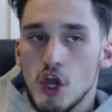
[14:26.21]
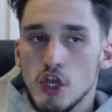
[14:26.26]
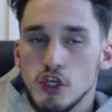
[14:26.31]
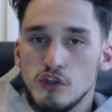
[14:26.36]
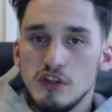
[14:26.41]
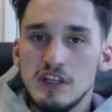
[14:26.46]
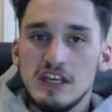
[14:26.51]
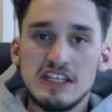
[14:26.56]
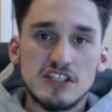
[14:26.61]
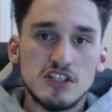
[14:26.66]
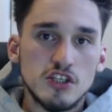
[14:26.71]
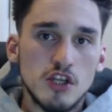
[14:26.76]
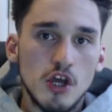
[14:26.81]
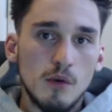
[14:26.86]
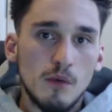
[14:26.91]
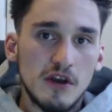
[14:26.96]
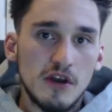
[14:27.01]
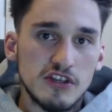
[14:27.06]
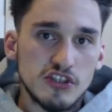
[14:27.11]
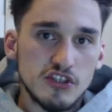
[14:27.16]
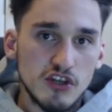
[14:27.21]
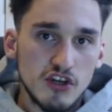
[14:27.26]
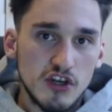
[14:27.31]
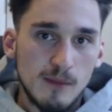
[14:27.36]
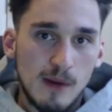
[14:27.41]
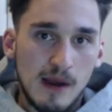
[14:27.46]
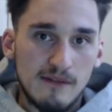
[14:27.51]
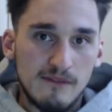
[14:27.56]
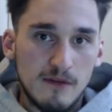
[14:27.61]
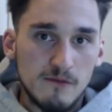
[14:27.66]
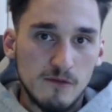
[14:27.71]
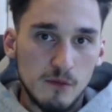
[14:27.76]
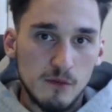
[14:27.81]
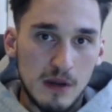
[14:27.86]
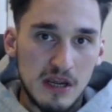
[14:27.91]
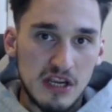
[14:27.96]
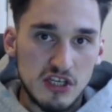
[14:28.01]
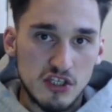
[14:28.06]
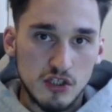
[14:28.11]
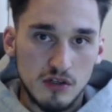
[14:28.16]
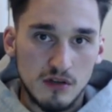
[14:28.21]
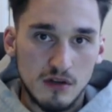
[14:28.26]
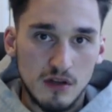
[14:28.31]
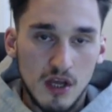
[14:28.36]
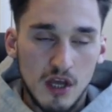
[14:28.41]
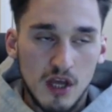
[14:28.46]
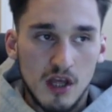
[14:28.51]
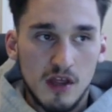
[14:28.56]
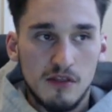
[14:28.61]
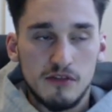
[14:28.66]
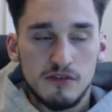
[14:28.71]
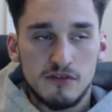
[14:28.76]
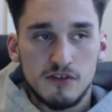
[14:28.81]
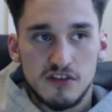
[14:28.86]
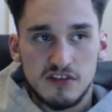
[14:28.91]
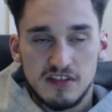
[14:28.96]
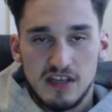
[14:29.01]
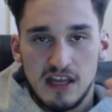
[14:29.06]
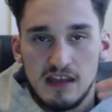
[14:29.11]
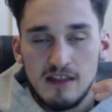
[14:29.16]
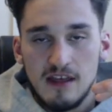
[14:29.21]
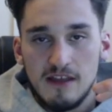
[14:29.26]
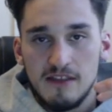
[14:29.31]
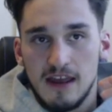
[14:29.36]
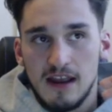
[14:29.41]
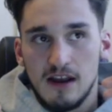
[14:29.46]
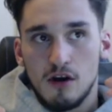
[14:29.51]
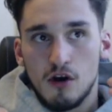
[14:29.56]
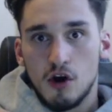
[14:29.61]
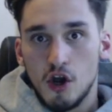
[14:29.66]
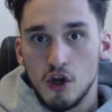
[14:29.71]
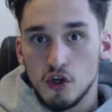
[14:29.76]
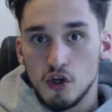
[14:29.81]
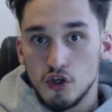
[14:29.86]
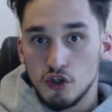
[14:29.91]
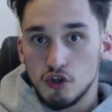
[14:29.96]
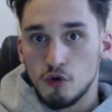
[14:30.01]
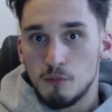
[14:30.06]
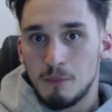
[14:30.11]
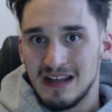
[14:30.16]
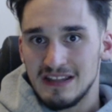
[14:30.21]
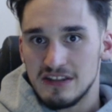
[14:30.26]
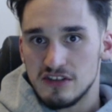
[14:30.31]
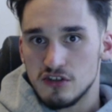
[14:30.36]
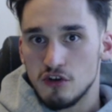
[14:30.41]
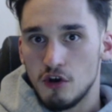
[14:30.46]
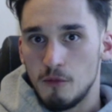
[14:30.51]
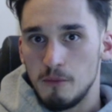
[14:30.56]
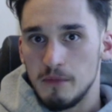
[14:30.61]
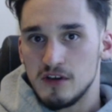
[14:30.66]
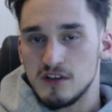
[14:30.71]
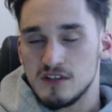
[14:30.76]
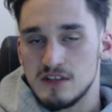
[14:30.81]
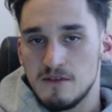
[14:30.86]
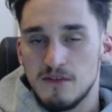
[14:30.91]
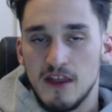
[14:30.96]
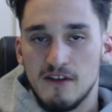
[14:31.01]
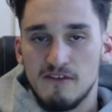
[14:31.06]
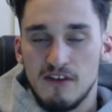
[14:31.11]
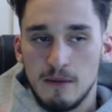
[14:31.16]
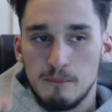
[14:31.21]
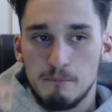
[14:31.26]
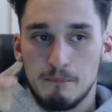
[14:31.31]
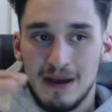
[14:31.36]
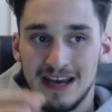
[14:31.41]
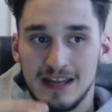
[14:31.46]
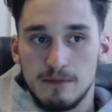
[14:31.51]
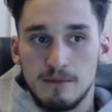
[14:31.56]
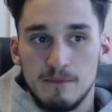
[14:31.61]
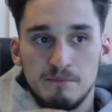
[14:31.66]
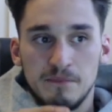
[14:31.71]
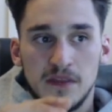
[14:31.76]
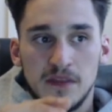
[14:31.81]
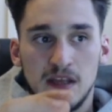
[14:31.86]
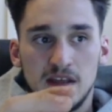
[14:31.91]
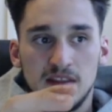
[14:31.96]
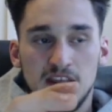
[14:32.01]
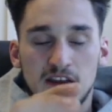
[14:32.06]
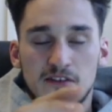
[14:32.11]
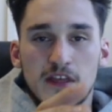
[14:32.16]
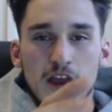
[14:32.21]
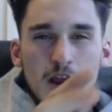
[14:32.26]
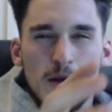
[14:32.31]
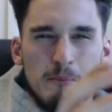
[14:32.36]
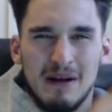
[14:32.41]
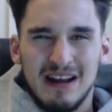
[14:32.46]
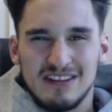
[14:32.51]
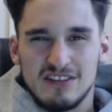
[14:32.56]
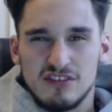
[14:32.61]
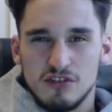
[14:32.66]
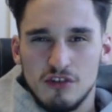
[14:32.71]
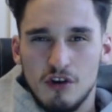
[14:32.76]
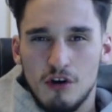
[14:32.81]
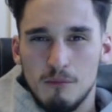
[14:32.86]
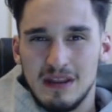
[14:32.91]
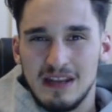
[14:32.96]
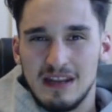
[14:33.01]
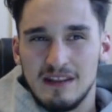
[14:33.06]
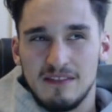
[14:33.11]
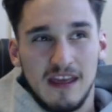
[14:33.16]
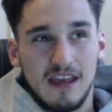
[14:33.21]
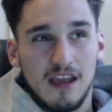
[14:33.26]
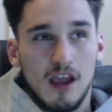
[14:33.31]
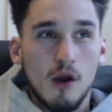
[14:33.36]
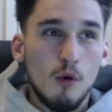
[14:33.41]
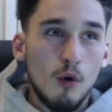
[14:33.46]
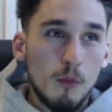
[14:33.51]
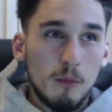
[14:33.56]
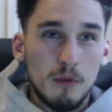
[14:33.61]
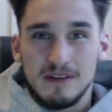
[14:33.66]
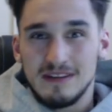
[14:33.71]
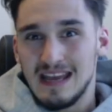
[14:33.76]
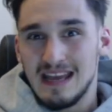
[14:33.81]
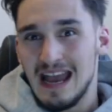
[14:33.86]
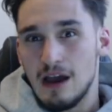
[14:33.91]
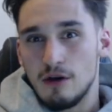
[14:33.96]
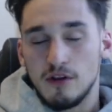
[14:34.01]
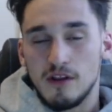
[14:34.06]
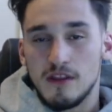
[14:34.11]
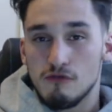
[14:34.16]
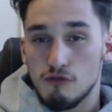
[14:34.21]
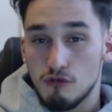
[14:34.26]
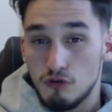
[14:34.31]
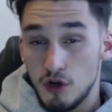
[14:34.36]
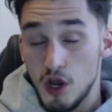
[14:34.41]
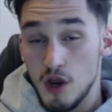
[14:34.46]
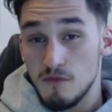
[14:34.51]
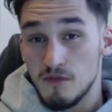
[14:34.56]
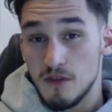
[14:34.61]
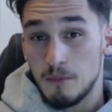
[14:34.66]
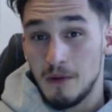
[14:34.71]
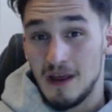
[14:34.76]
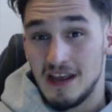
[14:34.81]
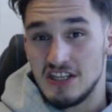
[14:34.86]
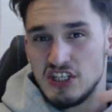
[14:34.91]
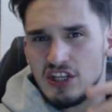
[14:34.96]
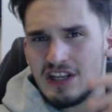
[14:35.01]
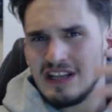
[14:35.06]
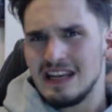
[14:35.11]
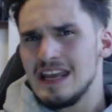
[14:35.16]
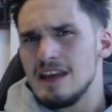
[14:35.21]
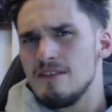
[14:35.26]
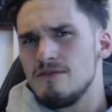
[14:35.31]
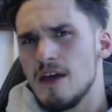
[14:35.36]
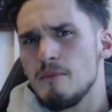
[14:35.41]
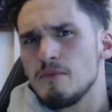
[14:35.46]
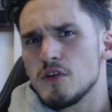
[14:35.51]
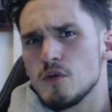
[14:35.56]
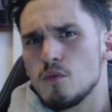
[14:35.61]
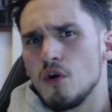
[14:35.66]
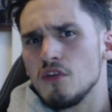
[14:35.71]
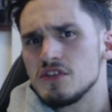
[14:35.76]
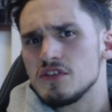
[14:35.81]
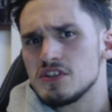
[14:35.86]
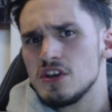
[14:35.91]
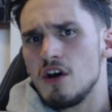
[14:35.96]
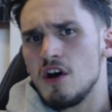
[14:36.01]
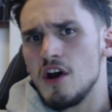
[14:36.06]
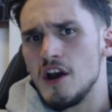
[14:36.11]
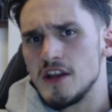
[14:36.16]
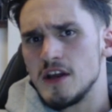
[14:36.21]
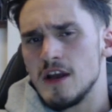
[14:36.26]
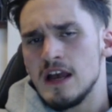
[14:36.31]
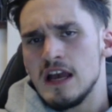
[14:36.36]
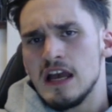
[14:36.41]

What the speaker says: You need to know a certain amount of information to say that they are a good or bad stock, because if they're a bad stock, meaning they go up and down and they're all over the place, leave them to one side.